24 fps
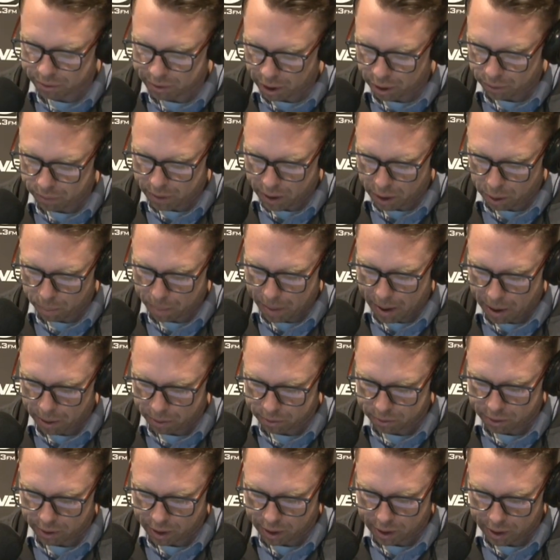self help
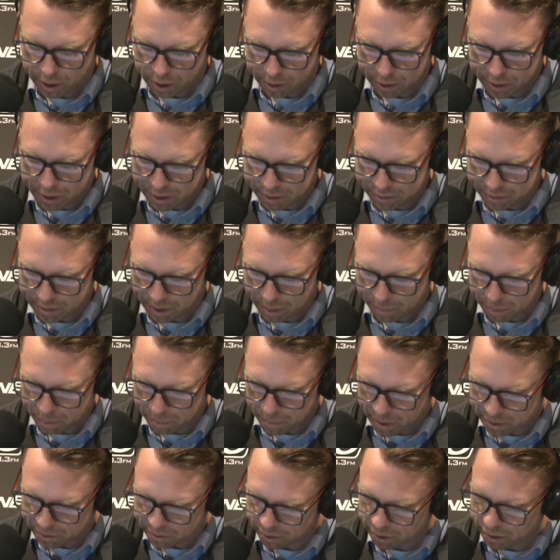housing in Kitsap and
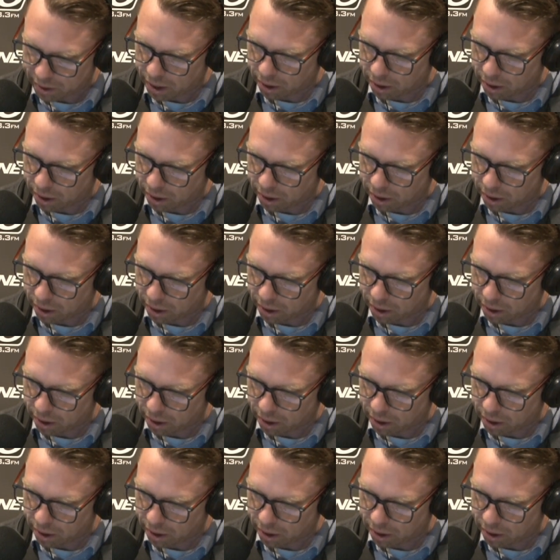Mason